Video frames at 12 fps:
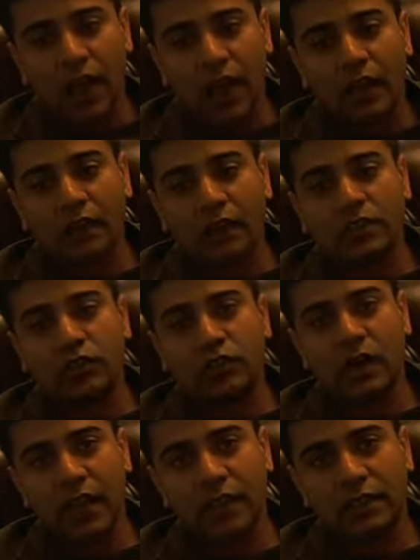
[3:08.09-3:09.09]
unless you're
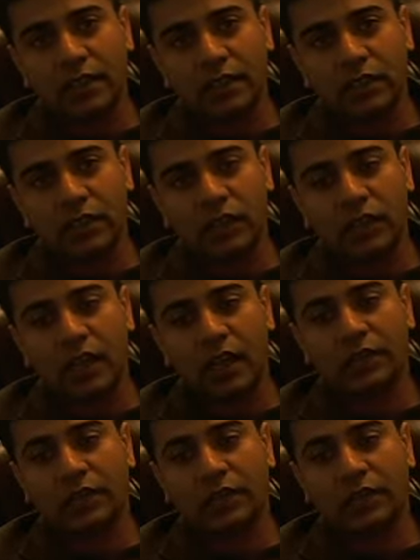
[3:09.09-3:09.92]
a licensed attorney, and